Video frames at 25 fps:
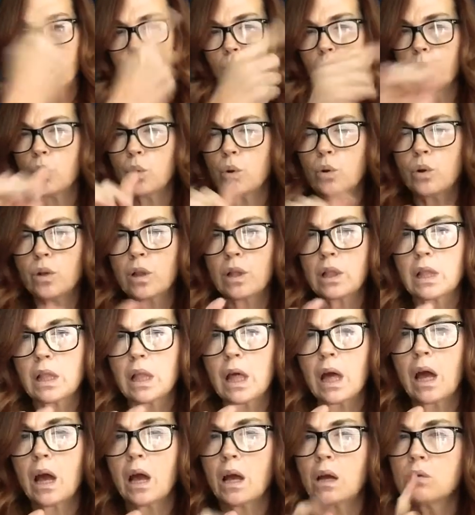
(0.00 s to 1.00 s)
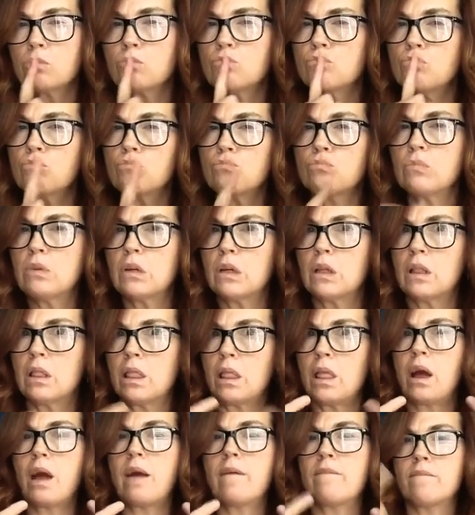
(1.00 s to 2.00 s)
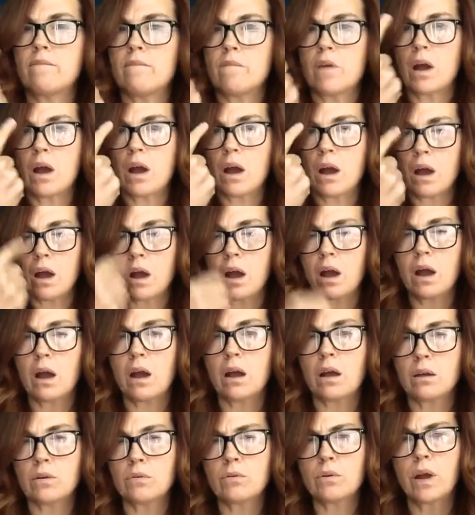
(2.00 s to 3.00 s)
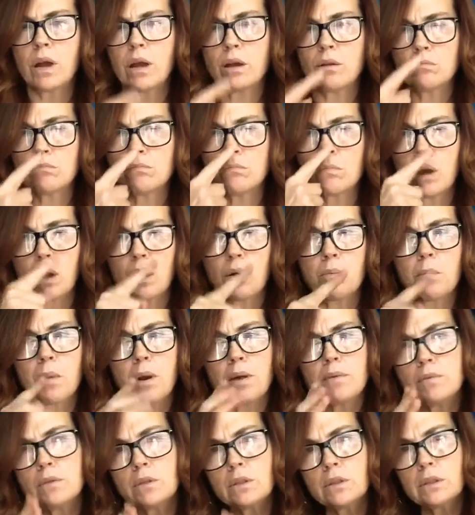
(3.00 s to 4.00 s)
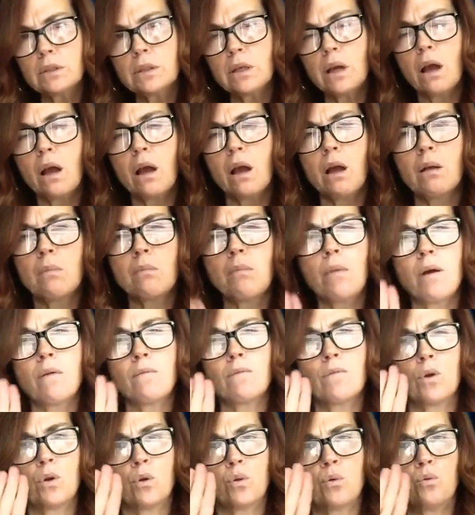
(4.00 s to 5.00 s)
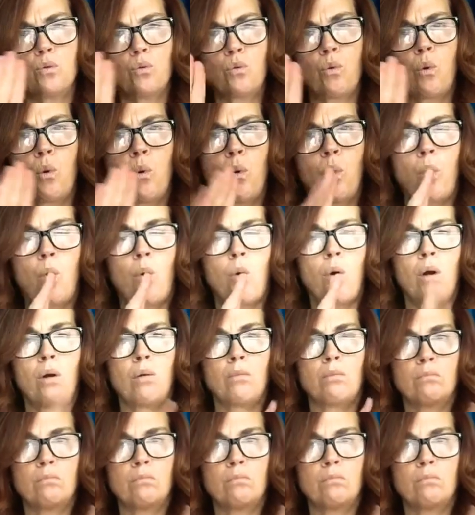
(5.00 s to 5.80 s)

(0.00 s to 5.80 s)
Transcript: I don't mind if you guys put your own little spin on it, but remember, we are in the drawing unit, so it should have drawing in it.